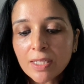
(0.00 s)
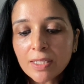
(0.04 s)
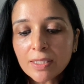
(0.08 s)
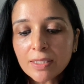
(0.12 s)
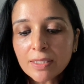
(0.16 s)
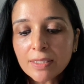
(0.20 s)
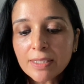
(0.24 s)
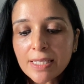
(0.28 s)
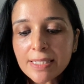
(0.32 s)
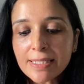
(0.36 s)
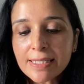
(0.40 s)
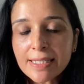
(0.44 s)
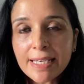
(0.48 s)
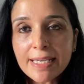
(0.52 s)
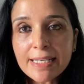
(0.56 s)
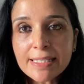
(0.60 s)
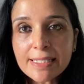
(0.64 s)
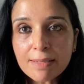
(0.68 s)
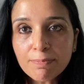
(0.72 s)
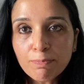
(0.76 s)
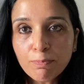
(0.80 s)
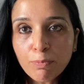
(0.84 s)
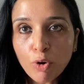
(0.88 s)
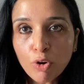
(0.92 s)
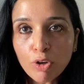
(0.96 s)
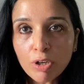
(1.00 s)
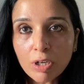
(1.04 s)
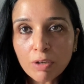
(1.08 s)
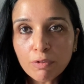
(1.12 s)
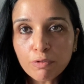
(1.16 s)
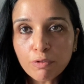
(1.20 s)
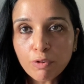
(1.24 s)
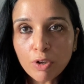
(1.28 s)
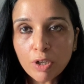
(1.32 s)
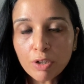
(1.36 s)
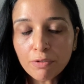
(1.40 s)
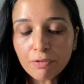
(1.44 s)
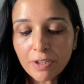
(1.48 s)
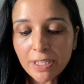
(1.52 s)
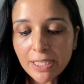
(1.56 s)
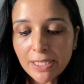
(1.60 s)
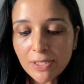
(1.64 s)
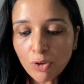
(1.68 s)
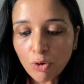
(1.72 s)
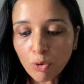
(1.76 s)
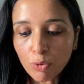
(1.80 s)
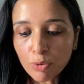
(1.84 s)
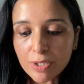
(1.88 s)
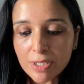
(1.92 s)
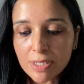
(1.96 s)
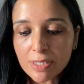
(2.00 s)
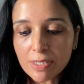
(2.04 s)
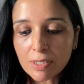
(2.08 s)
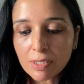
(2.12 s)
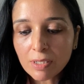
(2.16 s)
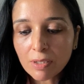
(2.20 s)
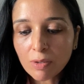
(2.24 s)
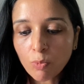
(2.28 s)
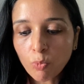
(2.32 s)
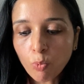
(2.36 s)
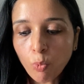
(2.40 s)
"This is a book full of heroes.